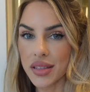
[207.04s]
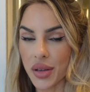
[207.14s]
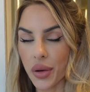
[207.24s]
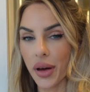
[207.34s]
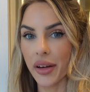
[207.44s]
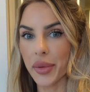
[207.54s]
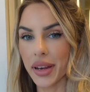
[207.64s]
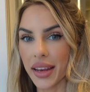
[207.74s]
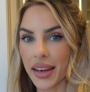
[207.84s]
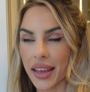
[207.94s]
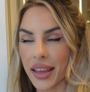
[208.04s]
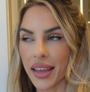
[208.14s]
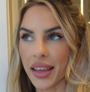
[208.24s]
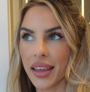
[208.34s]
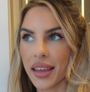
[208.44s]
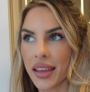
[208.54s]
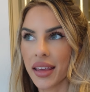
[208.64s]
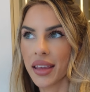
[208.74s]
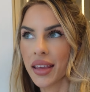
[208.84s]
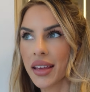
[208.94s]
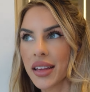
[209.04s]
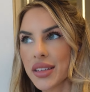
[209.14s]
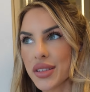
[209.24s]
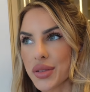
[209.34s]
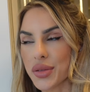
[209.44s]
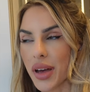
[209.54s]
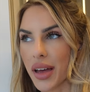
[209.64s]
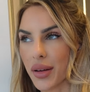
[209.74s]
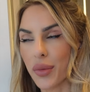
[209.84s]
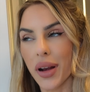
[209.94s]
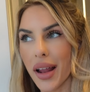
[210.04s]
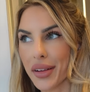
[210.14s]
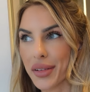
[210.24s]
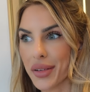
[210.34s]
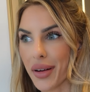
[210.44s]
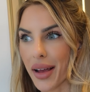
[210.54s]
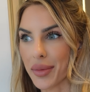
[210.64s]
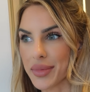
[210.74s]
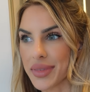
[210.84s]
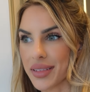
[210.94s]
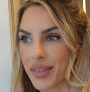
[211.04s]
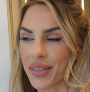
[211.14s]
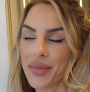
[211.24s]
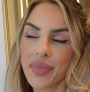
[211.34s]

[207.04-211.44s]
so I've been eating to 100 grams oh,